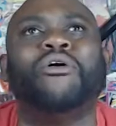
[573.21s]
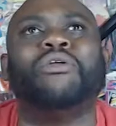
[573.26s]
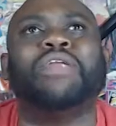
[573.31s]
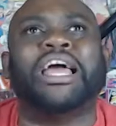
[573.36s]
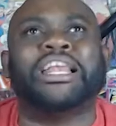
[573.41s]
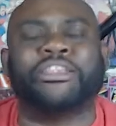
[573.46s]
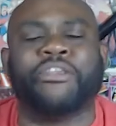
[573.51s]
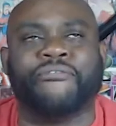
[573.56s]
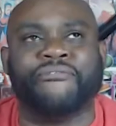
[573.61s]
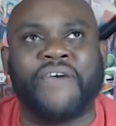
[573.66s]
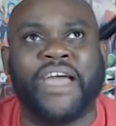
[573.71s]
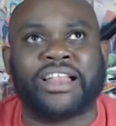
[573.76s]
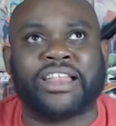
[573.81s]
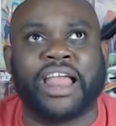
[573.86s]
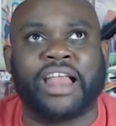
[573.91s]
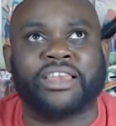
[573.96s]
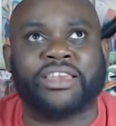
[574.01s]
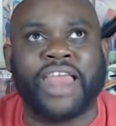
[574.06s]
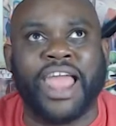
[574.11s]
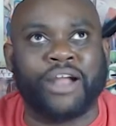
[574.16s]
like the fact
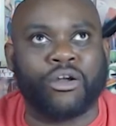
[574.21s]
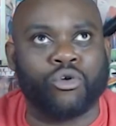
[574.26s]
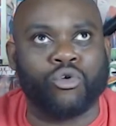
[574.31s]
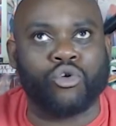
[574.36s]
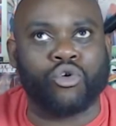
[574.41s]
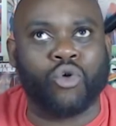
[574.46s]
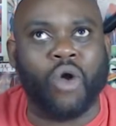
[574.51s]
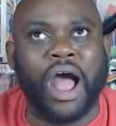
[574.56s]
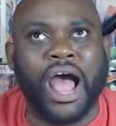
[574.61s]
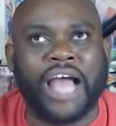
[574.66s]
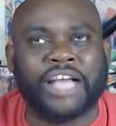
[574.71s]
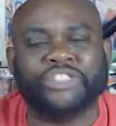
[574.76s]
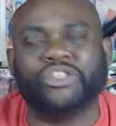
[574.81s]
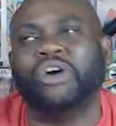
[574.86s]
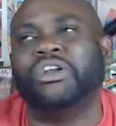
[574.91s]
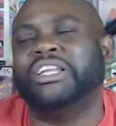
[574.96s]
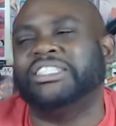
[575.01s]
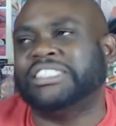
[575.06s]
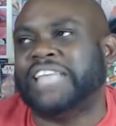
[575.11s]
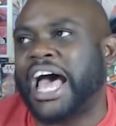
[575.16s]
that Deku cries
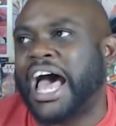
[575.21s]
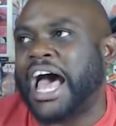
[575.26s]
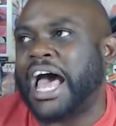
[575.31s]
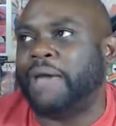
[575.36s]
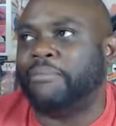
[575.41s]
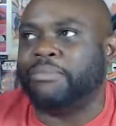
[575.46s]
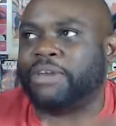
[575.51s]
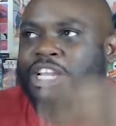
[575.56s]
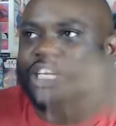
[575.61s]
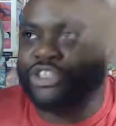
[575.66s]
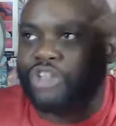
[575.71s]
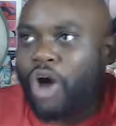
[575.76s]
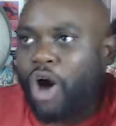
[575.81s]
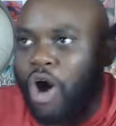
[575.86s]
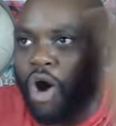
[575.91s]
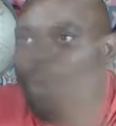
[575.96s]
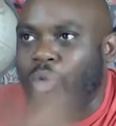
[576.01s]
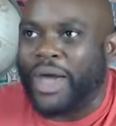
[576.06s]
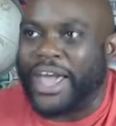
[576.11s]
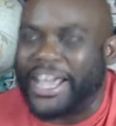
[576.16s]
all the time and he's
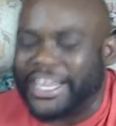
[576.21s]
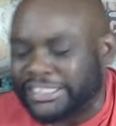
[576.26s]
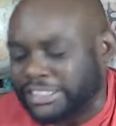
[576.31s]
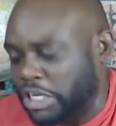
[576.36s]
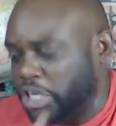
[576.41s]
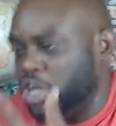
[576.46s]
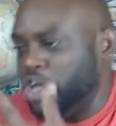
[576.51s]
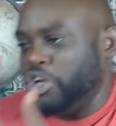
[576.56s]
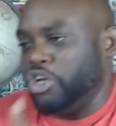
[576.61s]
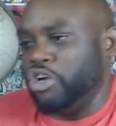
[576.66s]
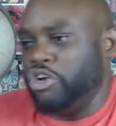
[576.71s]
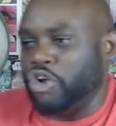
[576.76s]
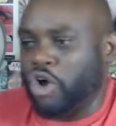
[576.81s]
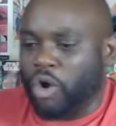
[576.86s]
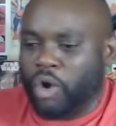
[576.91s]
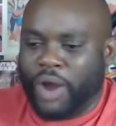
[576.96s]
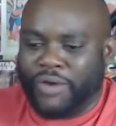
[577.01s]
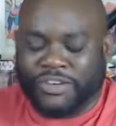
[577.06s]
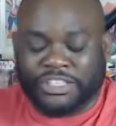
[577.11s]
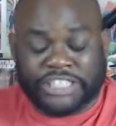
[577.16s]
always, You
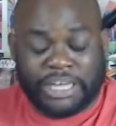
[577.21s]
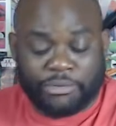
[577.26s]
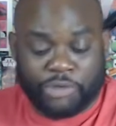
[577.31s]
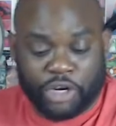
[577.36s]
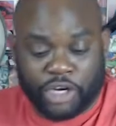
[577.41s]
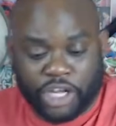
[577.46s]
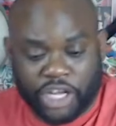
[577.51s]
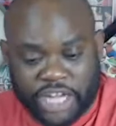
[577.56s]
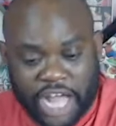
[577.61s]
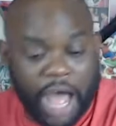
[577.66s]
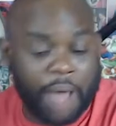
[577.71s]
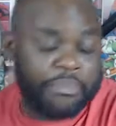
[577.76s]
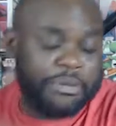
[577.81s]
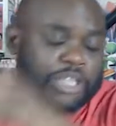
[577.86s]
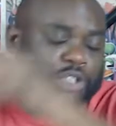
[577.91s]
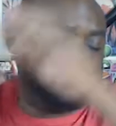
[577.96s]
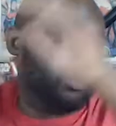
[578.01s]
know, every time you look up, he's